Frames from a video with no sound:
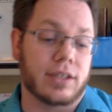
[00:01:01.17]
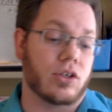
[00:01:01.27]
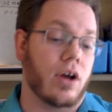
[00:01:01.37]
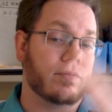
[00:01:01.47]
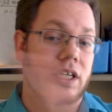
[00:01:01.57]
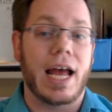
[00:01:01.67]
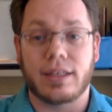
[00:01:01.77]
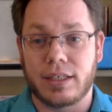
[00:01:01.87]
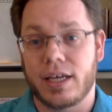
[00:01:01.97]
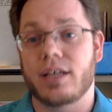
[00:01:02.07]
is often at
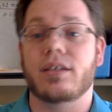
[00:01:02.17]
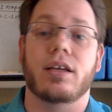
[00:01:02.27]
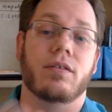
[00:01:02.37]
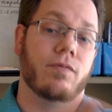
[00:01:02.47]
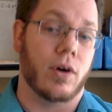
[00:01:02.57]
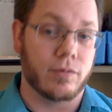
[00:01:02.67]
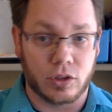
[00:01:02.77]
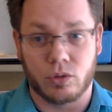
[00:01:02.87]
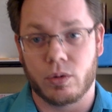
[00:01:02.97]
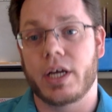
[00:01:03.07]
the end, involves a
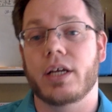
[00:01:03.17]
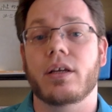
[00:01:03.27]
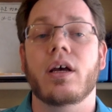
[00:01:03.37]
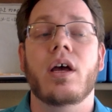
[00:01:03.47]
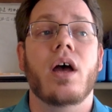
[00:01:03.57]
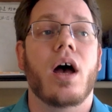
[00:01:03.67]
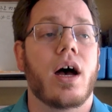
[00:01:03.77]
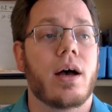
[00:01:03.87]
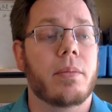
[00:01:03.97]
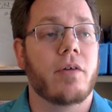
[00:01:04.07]
grade,
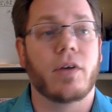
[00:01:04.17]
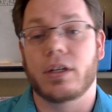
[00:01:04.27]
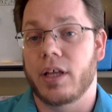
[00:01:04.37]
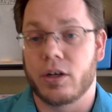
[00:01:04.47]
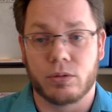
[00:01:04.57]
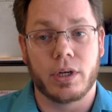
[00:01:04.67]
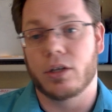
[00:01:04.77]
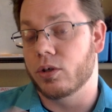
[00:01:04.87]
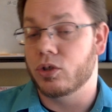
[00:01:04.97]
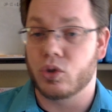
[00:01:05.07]
a final letter grade
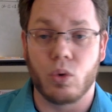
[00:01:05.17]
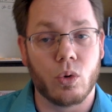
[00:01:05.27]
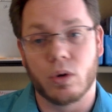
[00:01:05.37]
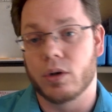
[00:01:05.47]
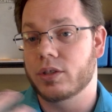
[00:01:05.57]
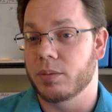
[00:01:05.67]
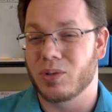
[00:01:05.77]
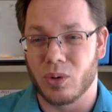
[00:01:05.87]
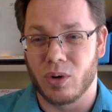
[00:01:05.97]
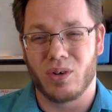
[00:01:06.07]
or score or some
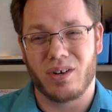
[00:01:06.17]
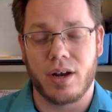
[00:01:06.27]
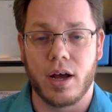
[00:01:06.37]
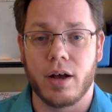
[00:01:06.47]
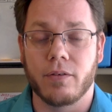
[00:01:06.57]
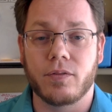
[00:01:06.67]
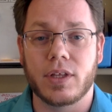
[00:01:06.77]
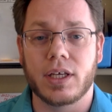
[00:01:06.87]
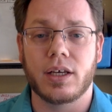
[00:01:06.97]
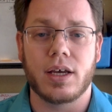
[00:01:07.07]
sort of
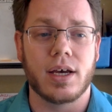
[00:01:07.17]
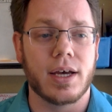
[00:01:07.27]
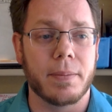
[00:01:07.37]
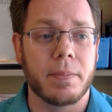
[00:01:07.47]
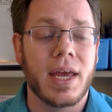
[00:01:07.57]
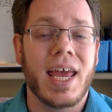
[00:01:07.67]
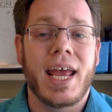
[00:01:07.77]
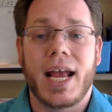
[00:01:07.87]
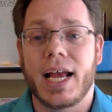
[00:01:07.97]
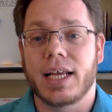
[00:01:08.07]
thing,
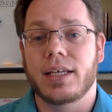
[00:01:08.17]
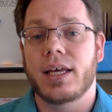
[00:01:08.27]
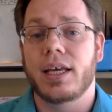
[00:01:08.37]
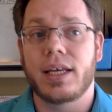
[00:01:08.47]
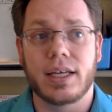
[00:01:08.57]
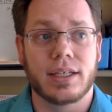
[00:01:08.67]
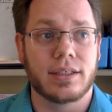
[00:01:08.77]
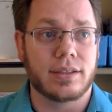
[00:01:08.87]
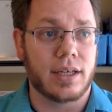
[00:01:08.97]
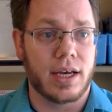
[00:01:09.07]
and
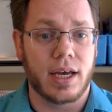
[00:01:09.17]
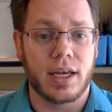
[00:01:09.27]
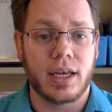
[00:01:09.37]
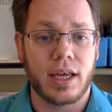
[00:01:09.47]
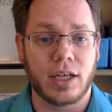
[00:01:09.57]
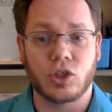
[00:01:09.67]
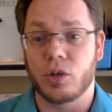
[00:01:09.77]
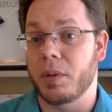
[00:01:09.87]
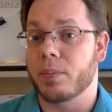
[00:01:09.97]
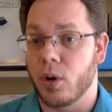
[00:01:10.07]
should
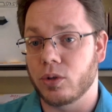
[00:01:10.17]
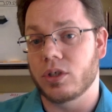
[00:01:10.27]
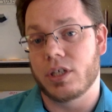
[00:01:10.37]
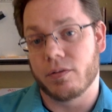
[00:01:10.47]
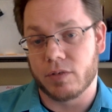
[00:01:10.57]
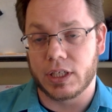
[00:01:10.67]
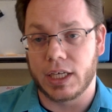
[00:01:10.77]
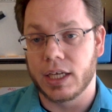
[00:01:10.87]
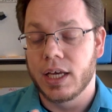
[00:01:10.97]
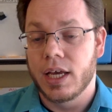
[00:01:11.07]
be approached
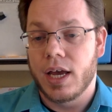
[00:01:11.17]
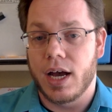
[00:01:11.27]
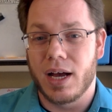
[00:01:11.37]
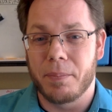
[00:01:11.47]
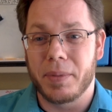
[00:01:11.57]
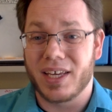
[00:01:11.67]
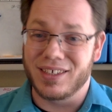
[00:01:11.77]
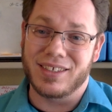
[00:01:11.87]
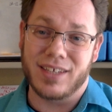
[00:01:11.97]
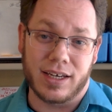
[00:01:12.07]
differently because
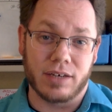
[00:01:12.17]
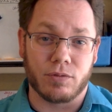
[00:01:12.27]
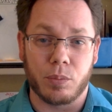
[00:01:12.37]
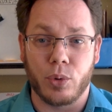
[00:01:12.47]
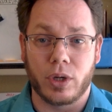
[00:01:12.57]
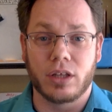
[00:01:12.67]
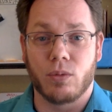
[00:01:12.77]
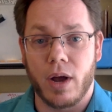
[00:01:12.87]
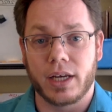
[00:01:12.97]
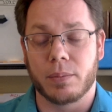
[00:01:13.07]
it's at a different point in the
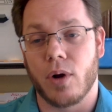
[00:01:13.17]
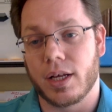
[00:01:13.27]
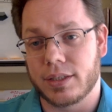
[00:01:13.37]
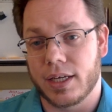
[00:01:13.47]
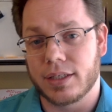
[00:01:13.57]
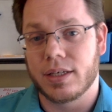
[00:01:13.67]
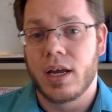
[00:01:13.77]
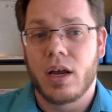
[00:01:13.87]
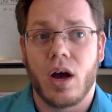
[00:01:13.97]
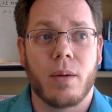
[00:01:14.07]
writing process.
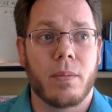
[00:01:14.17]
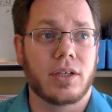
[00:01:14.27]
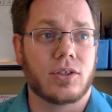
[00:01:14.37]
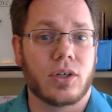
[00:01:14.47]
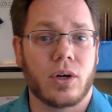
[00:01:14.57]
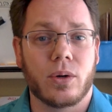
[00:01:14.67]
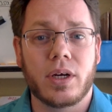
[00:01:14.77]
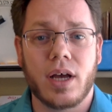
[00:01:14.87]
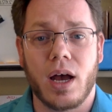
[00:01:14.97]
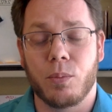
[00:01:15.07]
And so
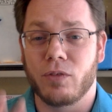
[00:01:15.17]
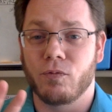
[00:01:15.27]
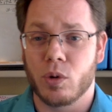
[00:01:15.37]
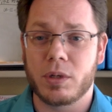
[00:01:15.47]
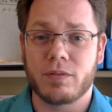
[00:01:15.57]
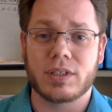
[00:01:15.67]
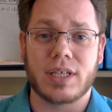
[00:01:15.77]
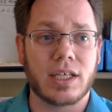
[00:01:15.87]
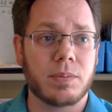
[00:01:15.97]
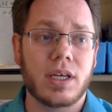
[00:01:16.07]
with formative
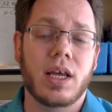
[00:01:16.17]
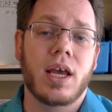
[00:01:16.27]
assessment,